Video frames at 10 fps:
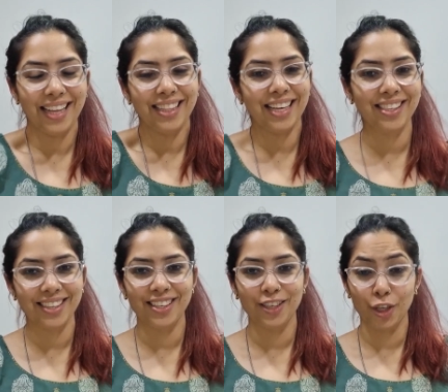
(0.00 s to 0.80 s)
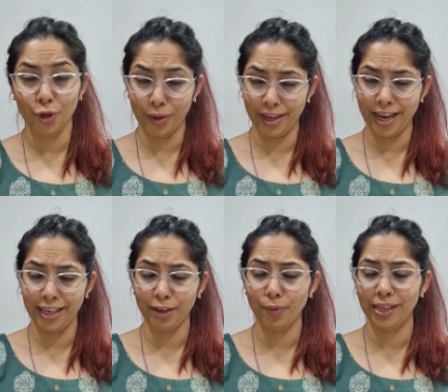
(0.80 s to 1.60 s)
And that's it. You are
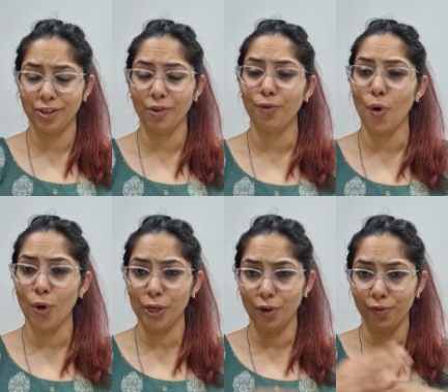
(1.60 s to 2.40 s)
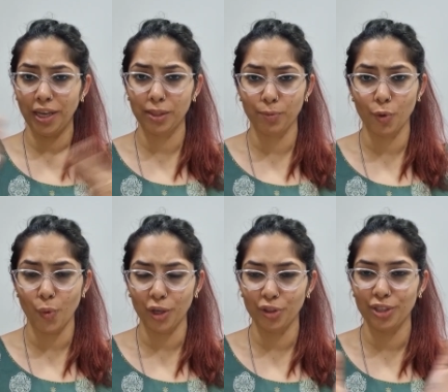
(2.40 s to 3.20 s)
getting rid of all your Facebook
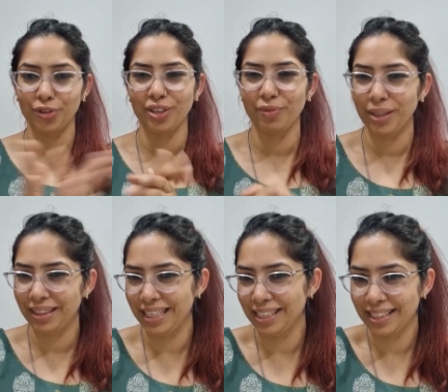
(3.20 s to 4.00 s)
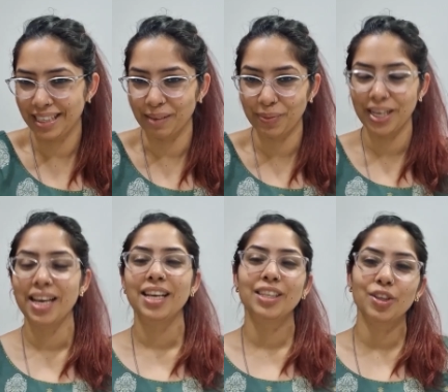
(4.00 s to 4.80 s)
watch history with these tips.
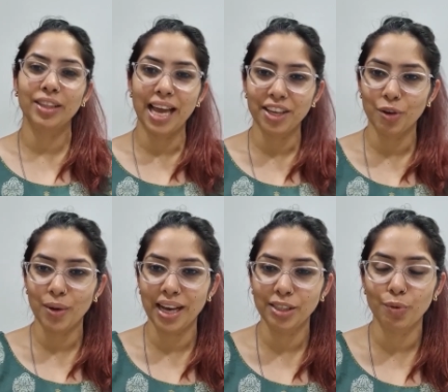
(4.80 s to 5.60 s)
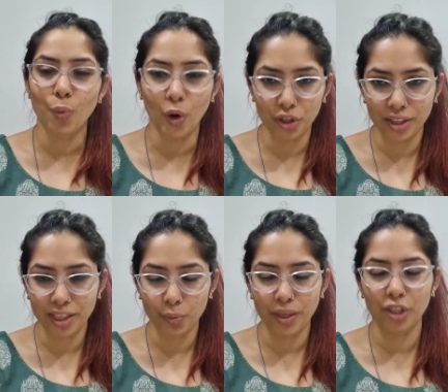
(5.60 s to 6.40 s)
So thank you guys for watching
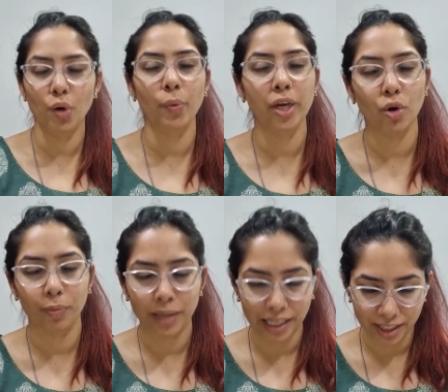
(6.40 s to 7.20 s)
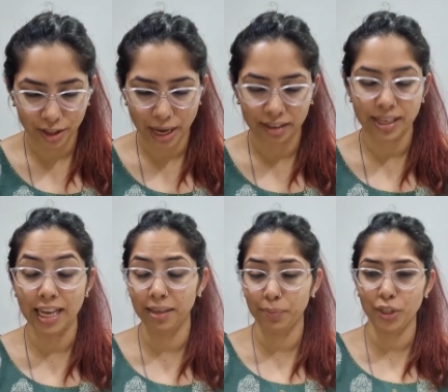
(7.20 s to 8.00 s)
this video. We hope that this has
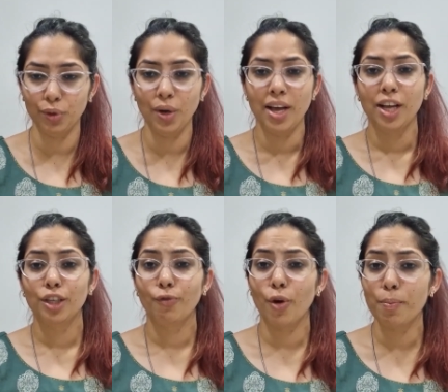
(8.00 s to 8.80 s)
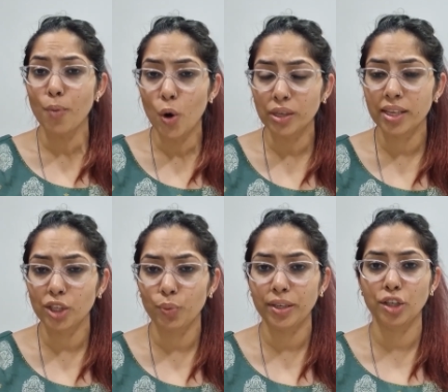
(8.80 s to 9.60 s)
helped you. For more
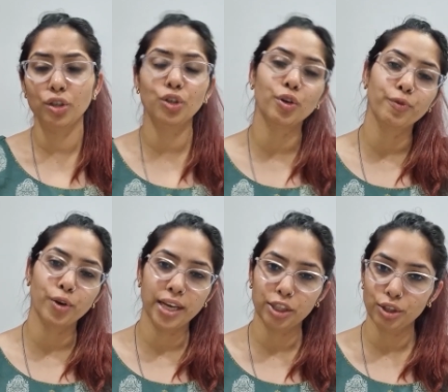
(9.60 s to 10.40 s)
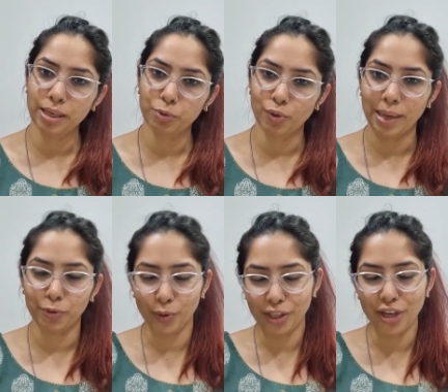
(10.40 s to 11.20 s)
such videos, don't forget to
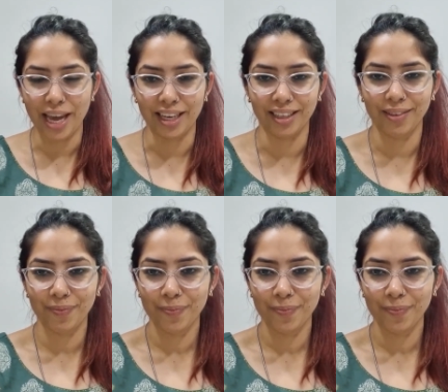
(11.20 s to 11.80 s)
subscribe to our channel.